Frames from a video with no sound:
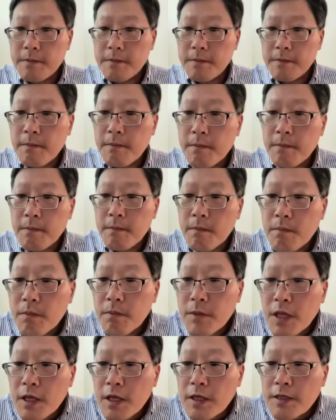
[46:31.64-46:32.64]
Hmm.
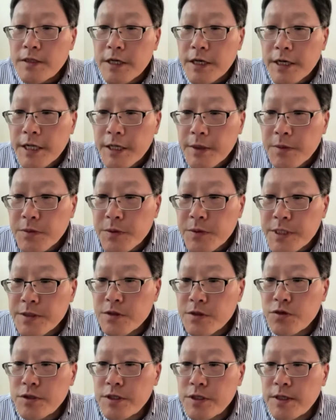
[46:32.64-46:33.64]
Is there any
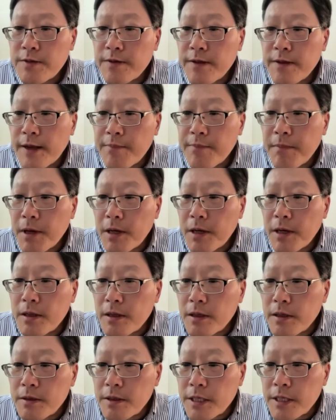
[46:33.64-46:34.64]
research on that
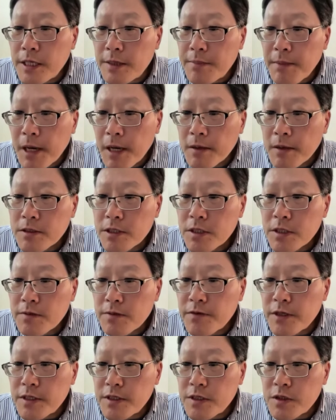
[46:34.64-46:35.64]
uh, the amount
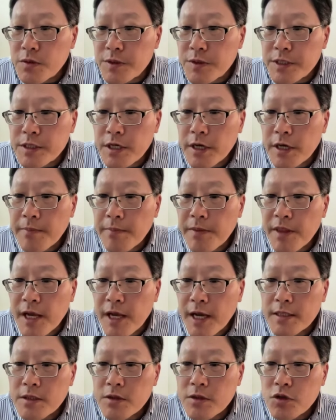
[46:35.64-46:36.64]
of uh, screen time
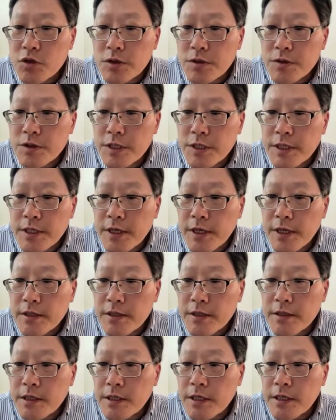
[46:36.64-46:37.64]
that children
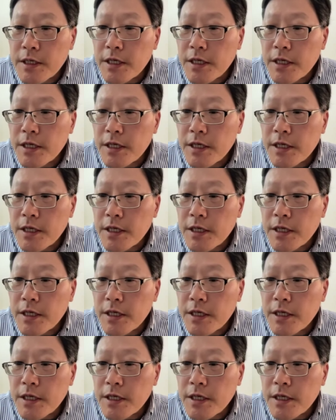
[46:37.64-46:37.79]
can